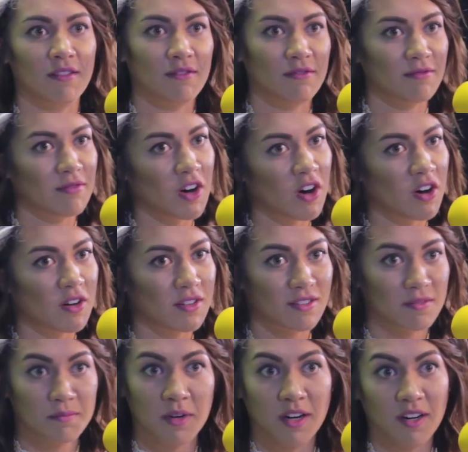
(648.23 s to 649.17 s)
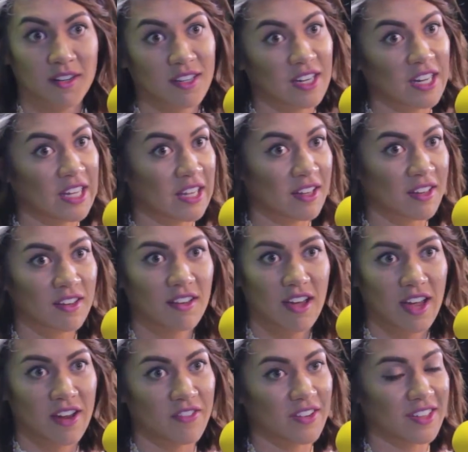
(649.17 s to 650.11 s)
marketing,
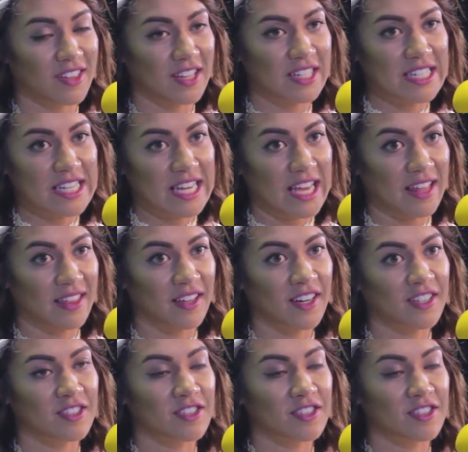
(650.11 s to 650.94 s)
everything together.